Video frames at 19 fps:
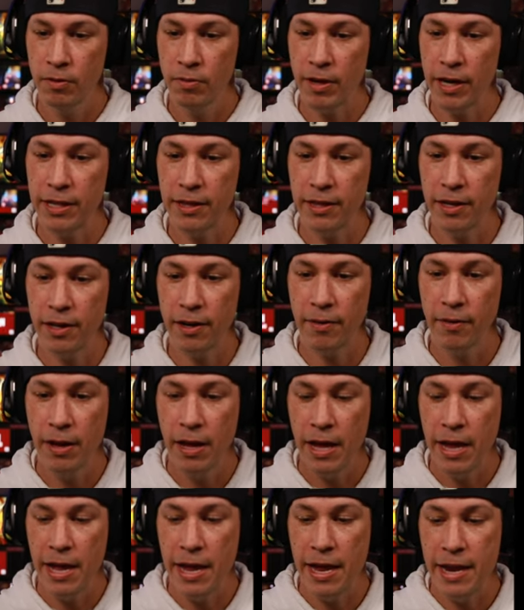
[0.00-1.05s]
right there.
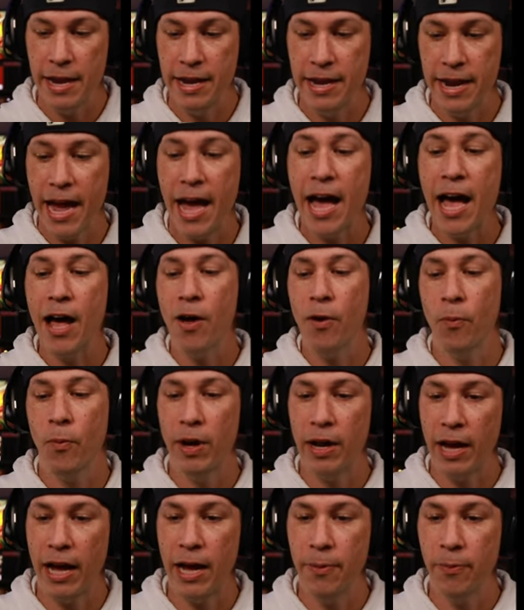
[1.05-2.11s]
Now
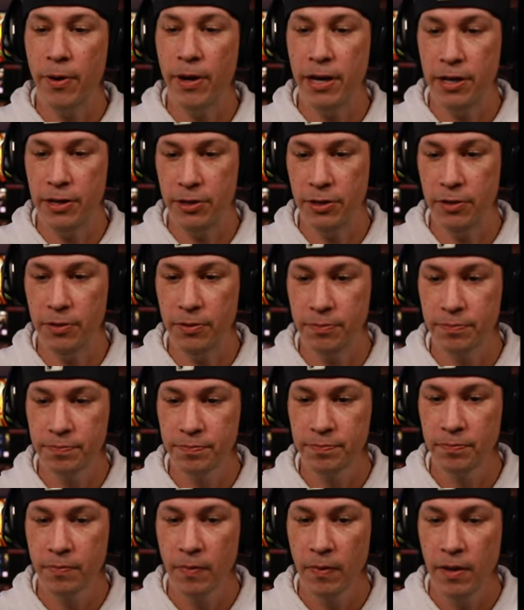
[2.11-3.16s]
what I want to do
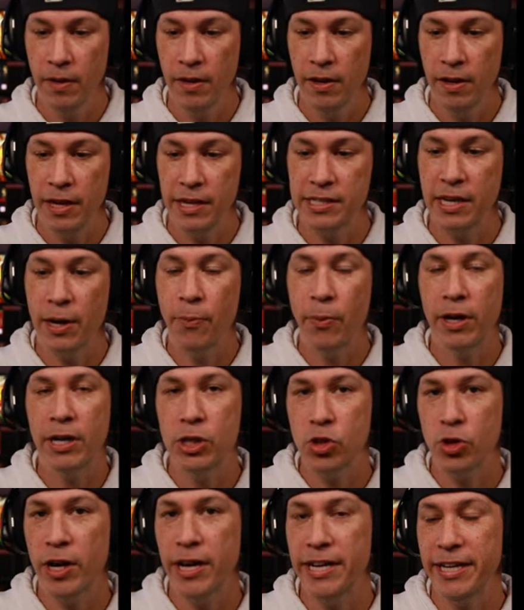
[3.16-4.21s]
is I want to
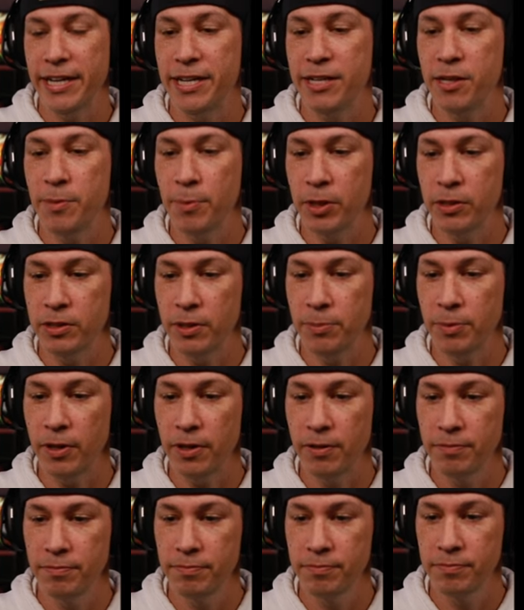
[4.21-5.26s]
try to get into
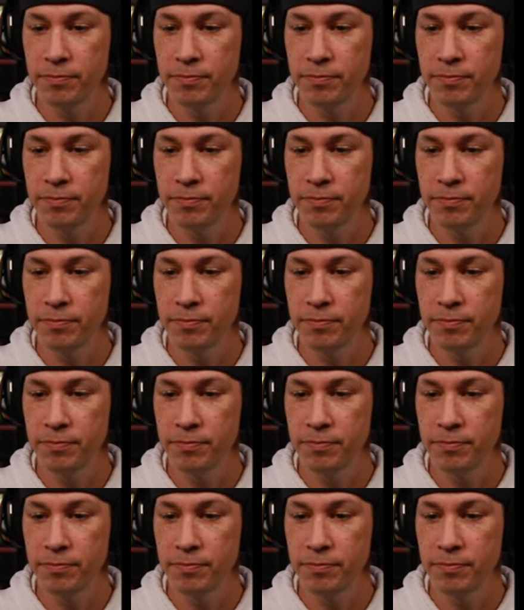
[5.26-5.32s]
multi-ball.